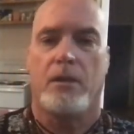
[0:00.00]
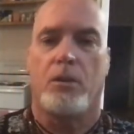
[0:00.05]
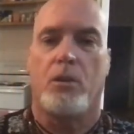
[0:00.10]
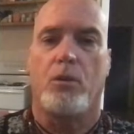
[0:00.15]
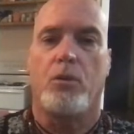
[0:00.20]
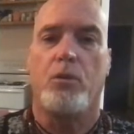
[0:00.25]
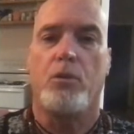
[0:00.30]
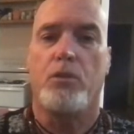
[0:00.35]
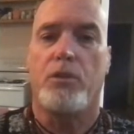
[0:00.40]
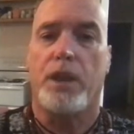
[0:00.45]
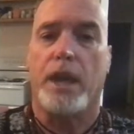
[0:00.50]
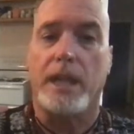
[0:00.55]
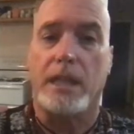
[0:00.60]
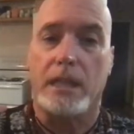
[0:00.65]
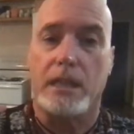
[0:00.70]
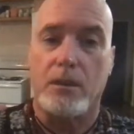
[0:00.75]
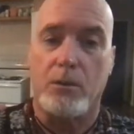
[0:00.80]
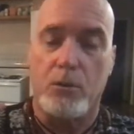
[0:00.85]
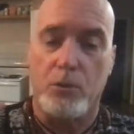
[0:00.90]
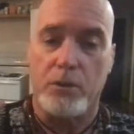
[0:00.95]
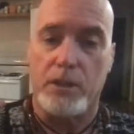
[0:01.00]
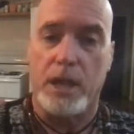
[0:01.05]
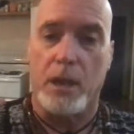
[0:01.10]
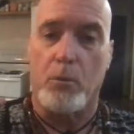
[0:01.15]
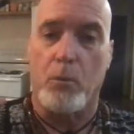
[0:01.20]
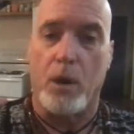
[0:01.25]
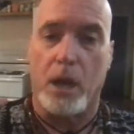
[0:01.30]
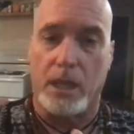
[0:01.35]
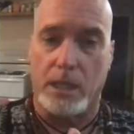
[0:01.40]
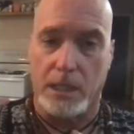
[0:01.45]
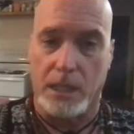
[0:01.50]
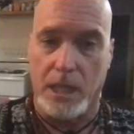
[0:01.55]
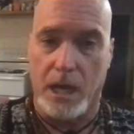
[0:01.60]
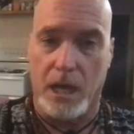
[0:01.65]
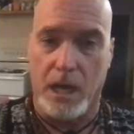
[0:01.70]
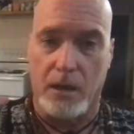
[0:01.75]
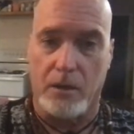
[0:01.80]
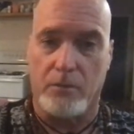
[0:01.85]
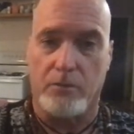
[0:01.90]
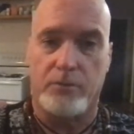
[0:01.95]
who they want
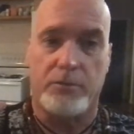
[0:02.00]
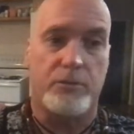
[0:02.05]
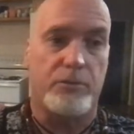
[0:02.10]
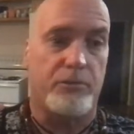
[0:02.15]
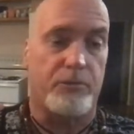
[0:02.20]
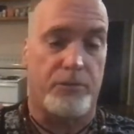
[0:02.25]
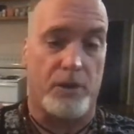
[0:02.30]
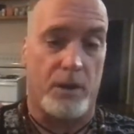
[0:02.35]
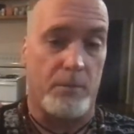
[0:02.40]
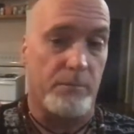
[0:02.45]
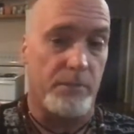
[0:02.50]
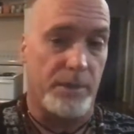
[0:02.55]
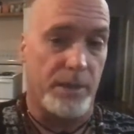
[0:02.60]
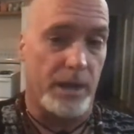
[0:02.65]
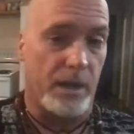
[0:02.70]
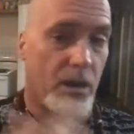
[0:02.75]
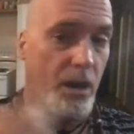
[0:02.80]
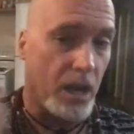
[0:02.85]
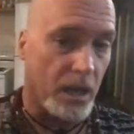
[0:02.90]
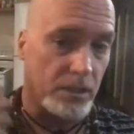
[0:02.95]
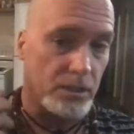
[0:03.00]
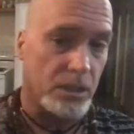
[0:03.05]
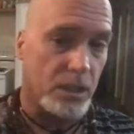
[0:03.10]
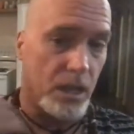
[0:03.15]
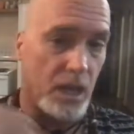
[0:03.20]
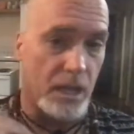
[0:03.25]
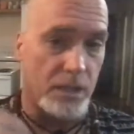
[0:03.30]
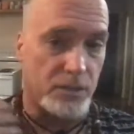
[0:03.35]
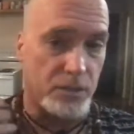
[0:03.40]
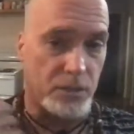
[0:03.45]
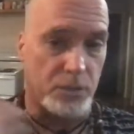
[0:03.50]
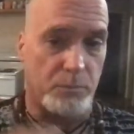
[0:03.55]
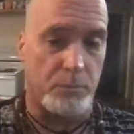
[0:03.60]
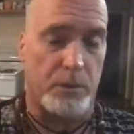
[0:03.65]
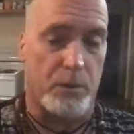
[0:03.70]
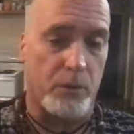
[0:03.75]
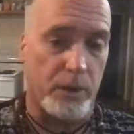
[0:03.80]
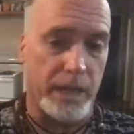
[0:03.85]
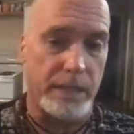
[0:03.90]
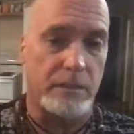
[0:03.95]
love from their unconscious
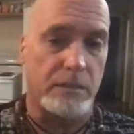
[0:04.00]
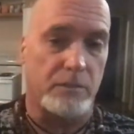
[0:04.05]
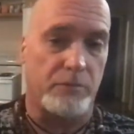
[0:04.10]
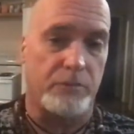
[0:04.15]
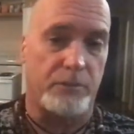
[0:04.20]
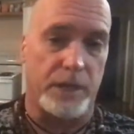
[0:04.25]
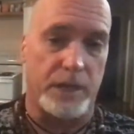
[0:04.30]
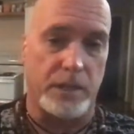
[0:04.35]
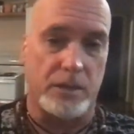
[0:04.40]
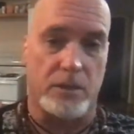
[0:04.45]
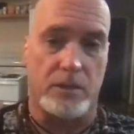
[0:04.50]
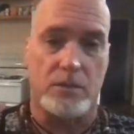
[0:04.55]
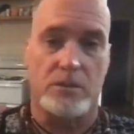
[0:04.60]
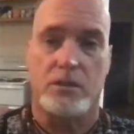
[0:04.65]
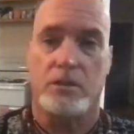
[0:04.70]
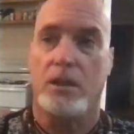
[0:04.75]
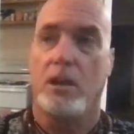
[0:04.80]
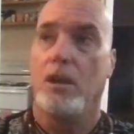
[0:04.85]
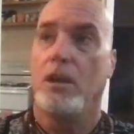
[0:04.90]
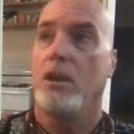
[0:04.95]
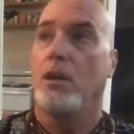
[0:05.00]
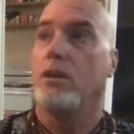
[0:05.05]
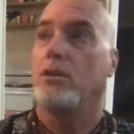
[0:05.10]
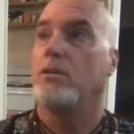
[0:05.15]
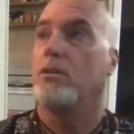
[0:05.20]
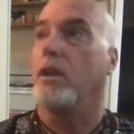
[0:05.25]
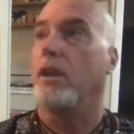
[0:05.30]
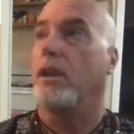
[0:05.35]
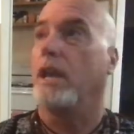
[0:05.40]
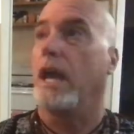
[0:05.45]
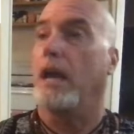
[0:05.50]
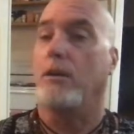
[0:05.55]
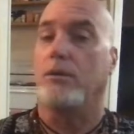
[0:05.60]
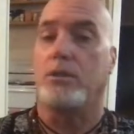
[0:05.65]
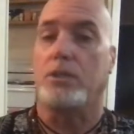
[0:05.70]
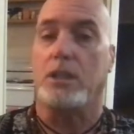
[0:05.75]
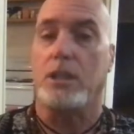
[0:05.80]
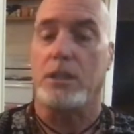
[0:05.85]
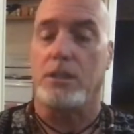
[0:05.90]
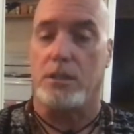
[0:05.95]
parental figures to now
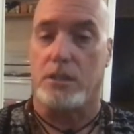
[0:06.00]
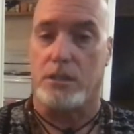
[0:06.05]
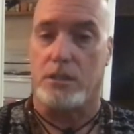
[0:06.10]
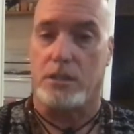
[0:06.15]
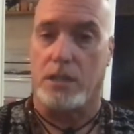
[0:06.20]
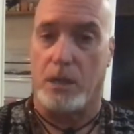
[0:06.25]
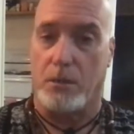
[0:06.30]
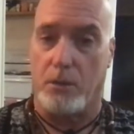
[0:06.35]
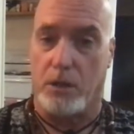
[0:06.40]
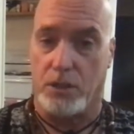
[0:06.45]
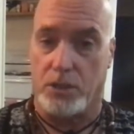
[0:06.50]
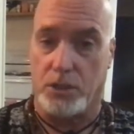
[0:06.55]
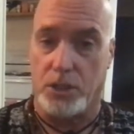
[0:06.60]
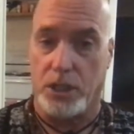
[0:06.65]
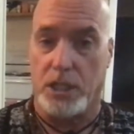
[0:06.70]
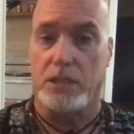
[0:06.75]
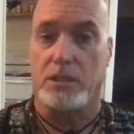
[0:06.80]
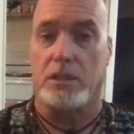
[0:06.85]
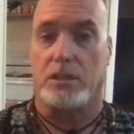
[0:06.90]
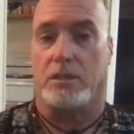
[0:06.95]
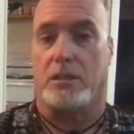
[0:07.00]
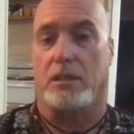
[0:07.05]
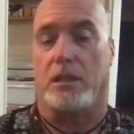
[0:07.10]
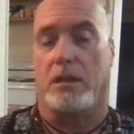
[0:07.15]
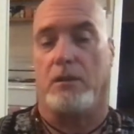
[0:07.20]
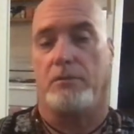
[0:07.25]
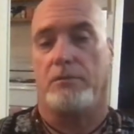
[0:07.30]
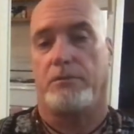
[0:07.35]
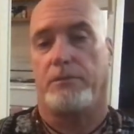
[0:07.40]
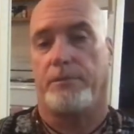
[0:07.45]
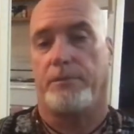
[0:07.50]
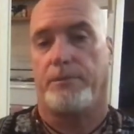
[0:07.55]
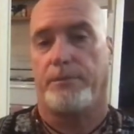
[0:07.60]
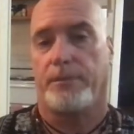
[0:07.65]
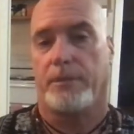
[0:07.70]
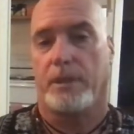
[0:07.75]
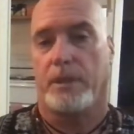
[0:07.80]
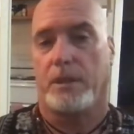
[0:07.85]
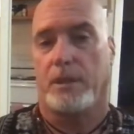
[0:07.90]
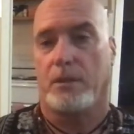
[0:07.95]
Jesus. They want Jesus love.
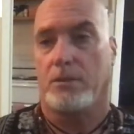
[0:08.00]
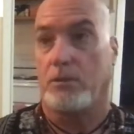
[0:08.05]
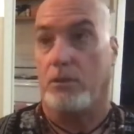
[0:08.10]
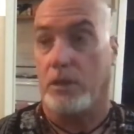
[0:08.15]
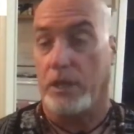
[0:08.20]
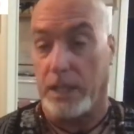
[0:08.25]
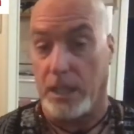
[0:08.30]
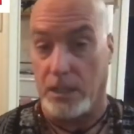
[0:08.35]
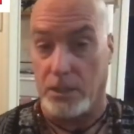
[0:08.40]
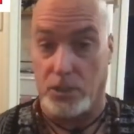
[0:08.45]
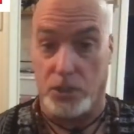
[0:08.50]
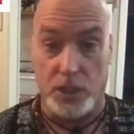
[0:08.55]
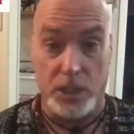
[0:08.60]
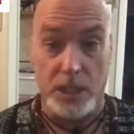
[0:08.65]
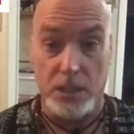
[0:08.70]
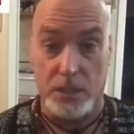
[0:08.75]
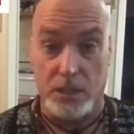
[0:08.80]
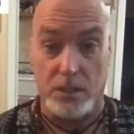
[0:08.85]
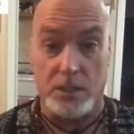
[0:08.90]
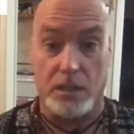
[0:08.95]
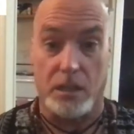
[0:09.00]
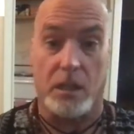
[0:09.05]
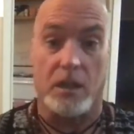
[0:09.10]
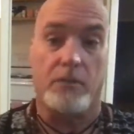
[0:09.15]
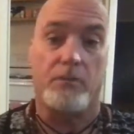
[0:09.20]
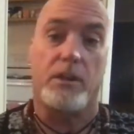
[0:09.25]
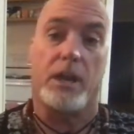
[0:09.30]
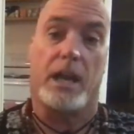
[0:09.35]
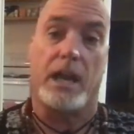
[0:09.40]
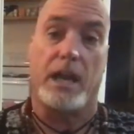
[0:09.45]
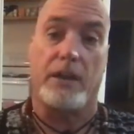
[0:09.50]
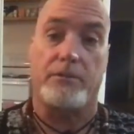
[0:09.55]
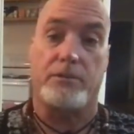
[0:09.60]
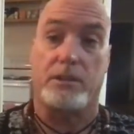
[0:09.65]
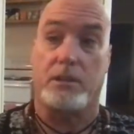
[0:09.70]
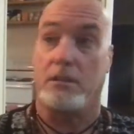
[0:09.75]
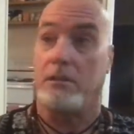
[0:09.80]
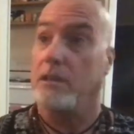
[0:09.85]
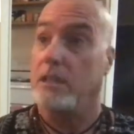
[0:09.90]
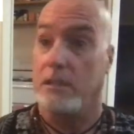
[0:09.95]
So to get Jesus love, they have
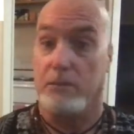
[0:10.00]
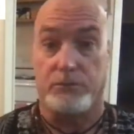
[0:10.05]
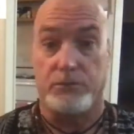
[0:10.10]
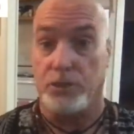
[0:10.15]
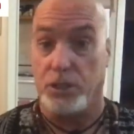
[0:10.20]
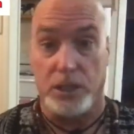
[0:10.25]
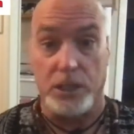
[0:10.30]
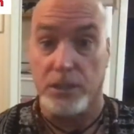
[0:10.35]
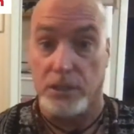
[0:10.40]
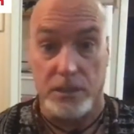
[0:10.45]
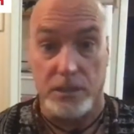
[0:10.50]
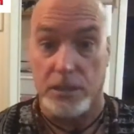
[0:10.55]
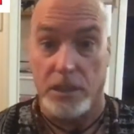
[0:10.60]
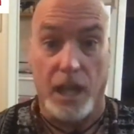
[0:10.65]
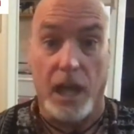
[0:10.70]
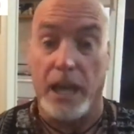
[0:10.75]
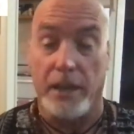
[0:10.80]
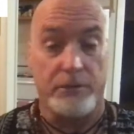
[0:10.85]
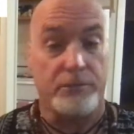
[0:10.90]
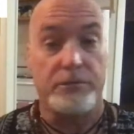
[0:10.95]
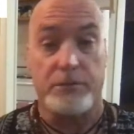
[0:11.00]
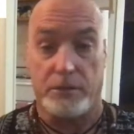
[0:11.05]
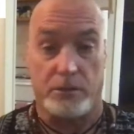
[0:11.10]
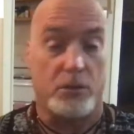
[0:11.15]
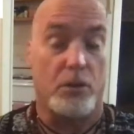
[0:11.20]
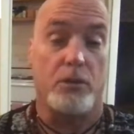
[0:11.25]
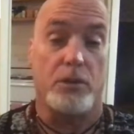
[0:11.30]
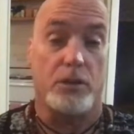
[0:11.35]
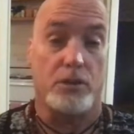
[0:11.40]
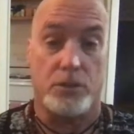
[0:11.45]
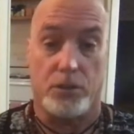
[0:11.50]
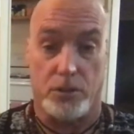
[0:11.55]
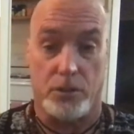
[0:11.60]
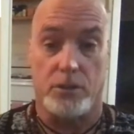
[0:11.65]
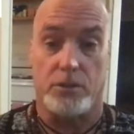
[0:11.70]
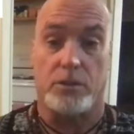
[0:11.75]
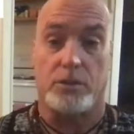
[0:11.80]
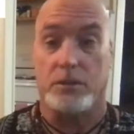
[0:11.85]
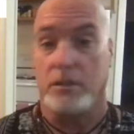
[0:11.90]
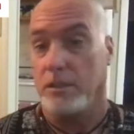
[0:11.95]
to live Jesus life and go to
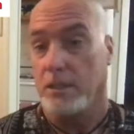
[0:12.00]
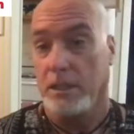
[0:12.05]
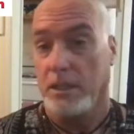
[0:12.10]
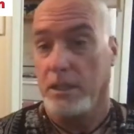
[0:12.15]
church and